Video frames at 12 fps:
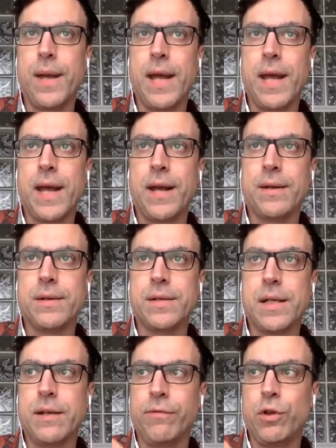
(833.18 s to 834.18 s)
and
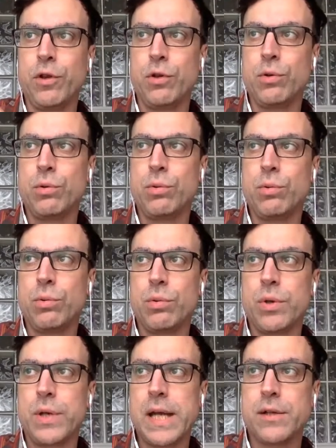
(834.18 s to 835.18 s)
if you
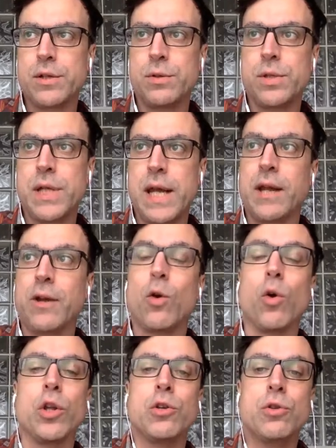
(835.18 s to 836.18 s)
get to take,
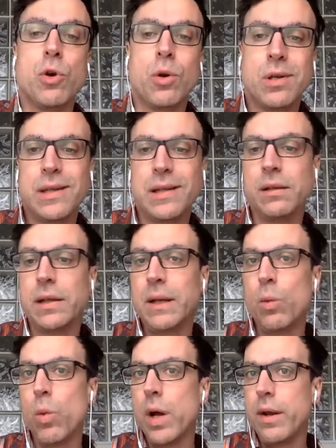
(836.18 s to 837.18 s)
or you know clearly
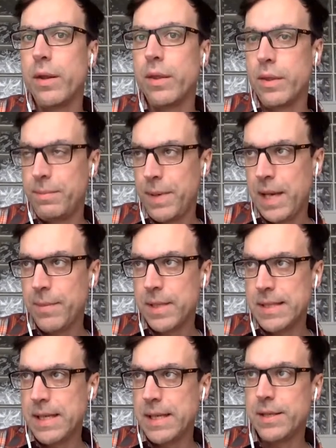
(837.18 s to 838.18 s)
what the
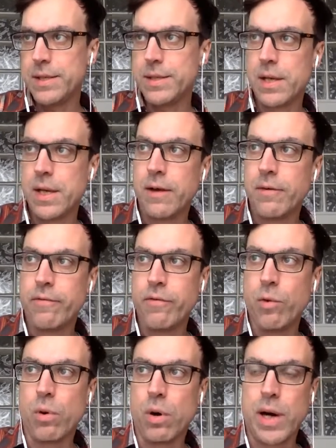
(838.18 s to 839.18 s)
payment is
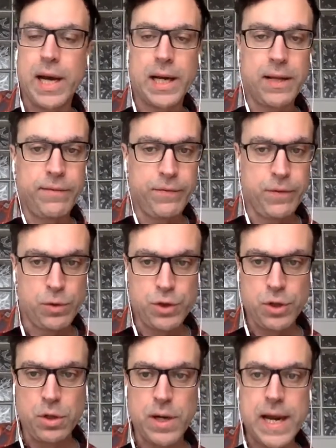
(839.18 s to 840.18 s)
for any future